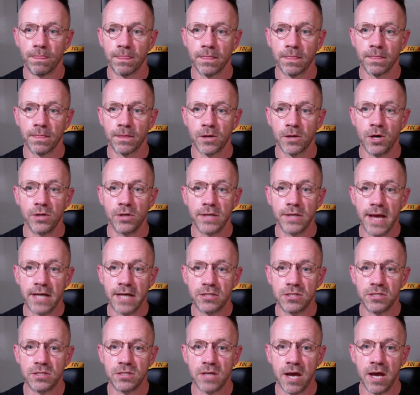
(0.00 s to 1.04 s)
call to
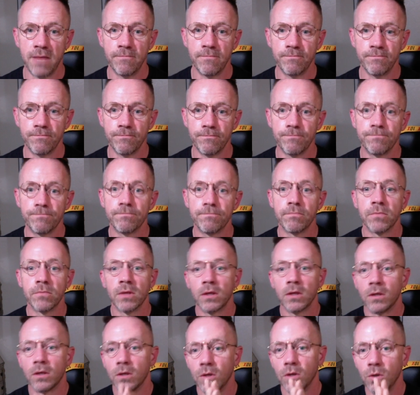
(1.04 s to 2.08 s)
action time.
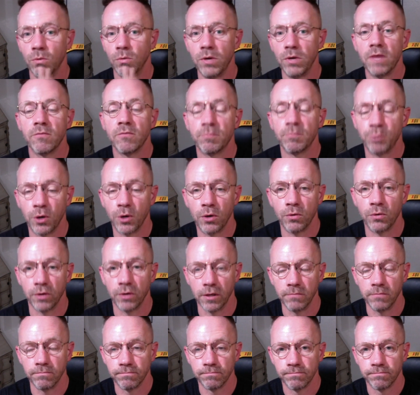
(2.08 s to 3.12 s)
We have a
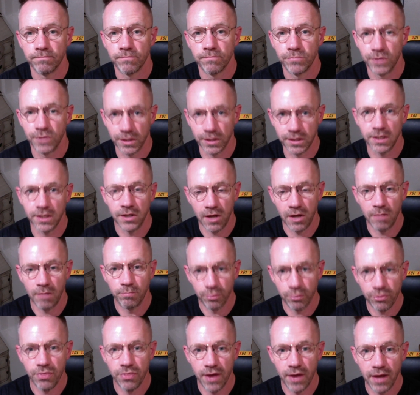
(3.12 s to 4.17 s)
program that can help
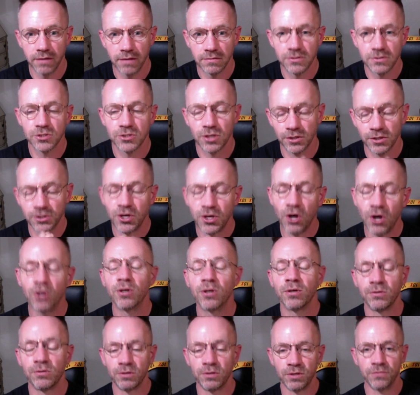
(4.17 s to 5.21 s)
with that. It's called
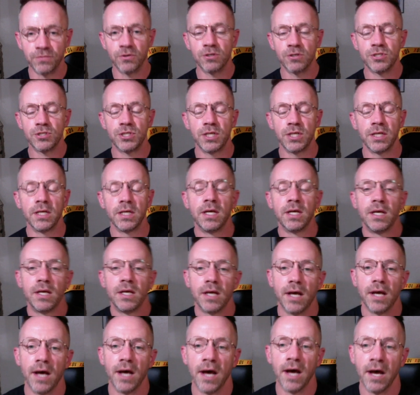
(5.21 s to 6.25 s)
Cardone University.
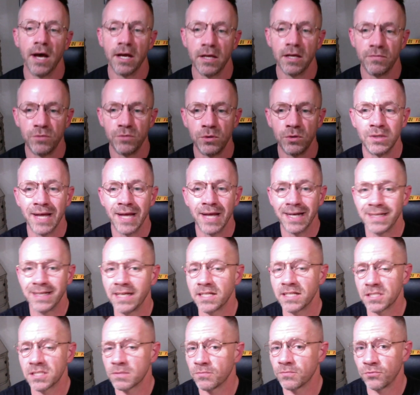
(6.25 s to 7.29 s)
Uh, if you'd like to
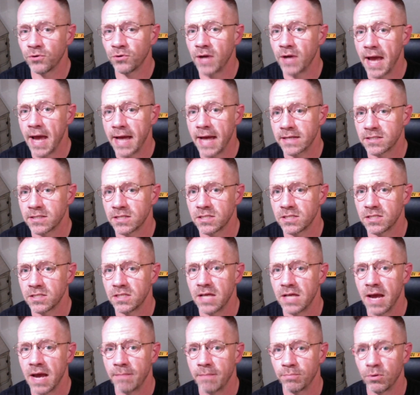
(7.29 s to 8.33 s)
get some free access to
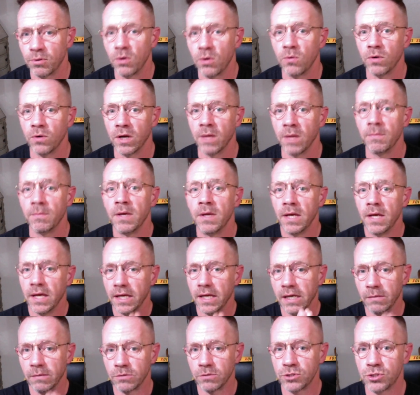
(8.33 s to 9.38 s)
that program, and
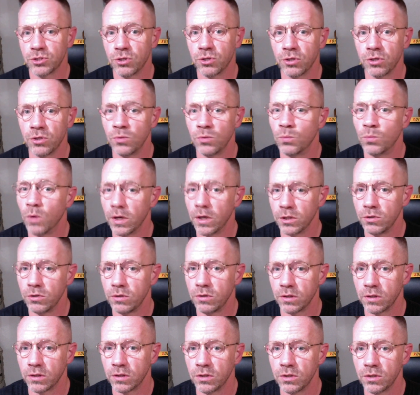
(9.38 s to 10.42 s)
I will show you what you
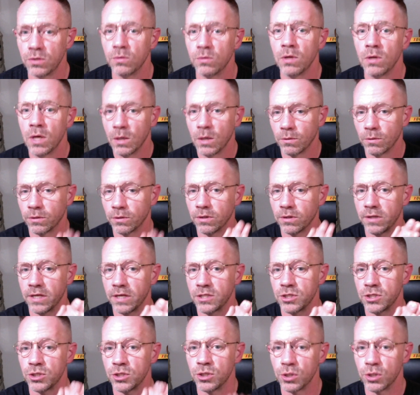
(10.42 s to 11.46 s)
can do, whether
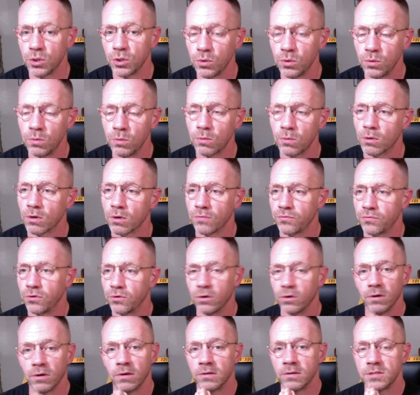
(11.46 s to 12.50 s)
that's you or if
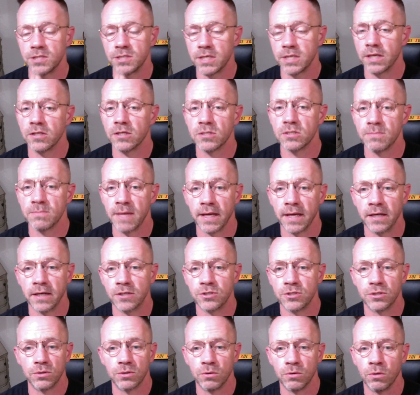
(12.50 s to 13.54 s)
you're a sales
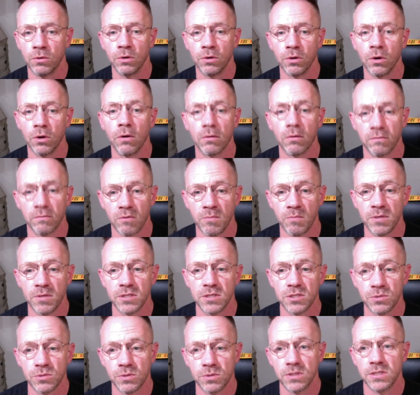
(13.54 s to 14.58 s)
manager or an owner of a
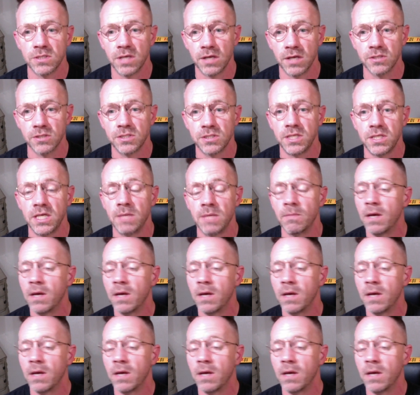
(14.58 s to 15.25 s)
business with a sales team,